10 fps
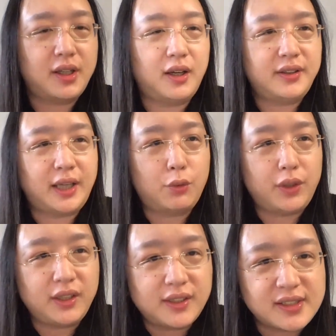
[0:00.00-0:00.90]
that
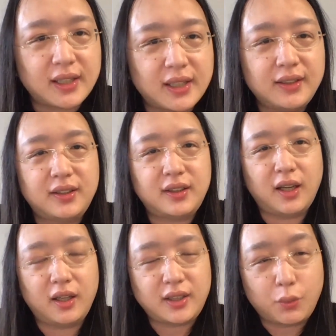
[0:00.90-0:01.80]
we decided
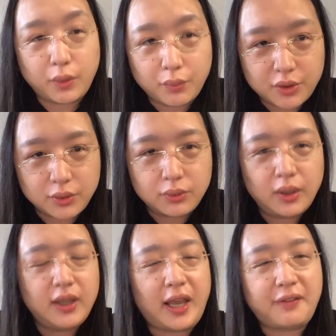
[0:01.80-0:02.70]
that we would do
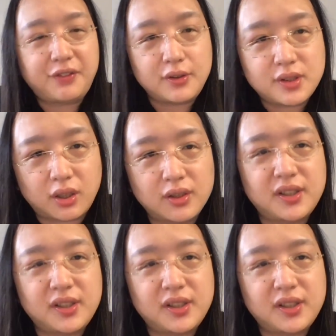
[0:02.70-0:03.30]
after SARS,